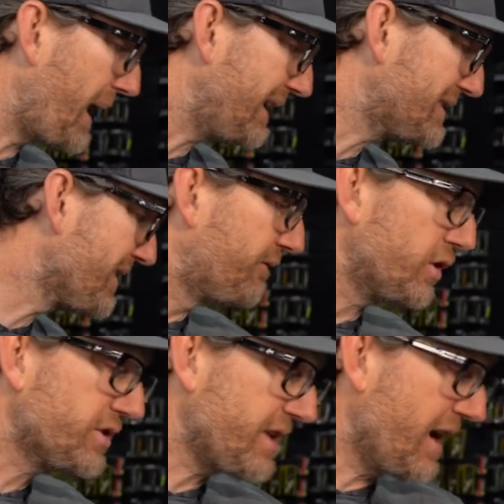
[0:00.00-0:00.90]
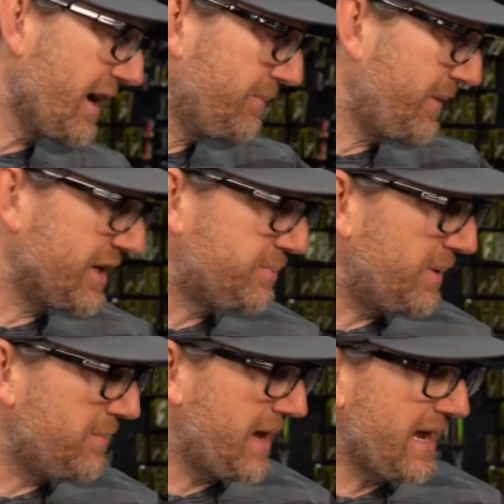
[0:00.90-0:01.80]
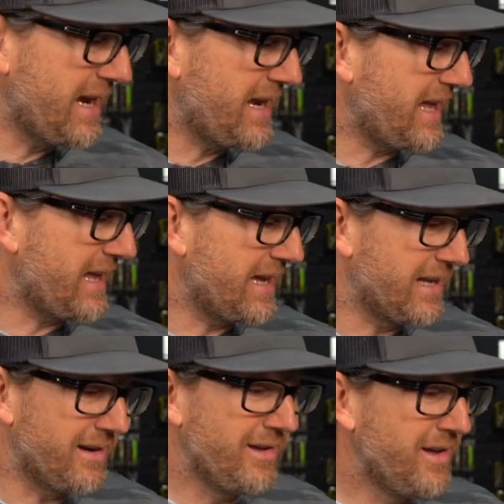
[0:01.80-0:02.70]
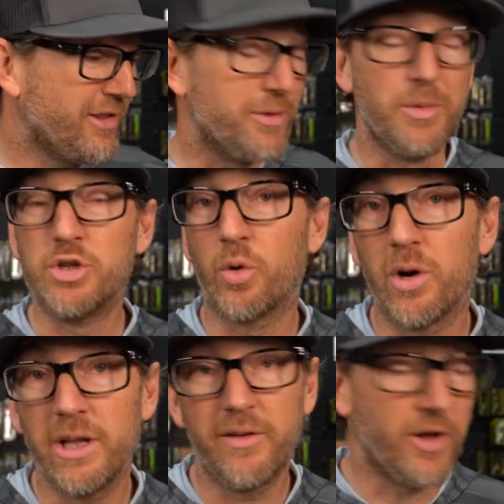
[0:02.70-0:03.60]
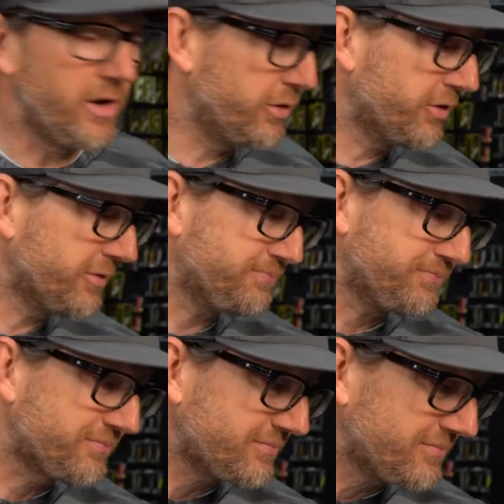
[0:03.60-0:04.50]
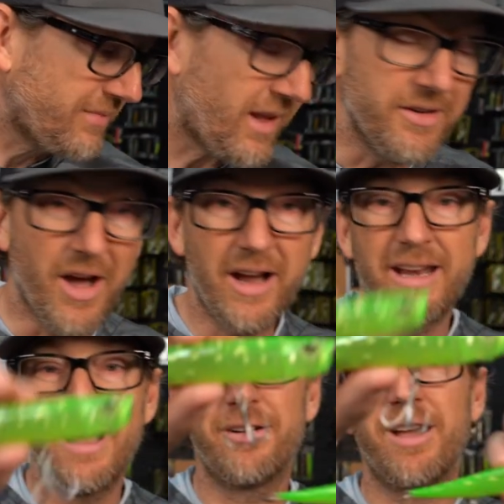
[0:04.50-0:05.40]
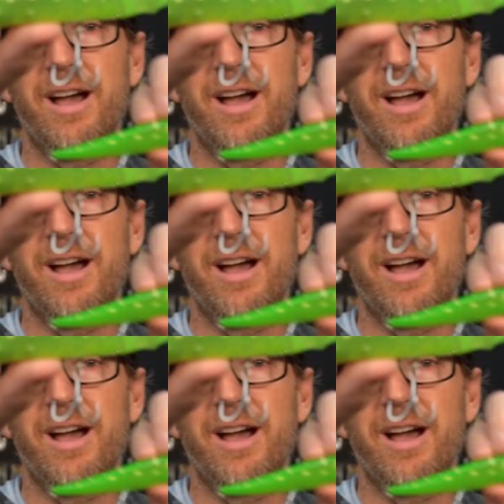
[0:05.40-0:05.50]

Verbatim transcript: baits. First time it's been made in the majority of those. Knock it out,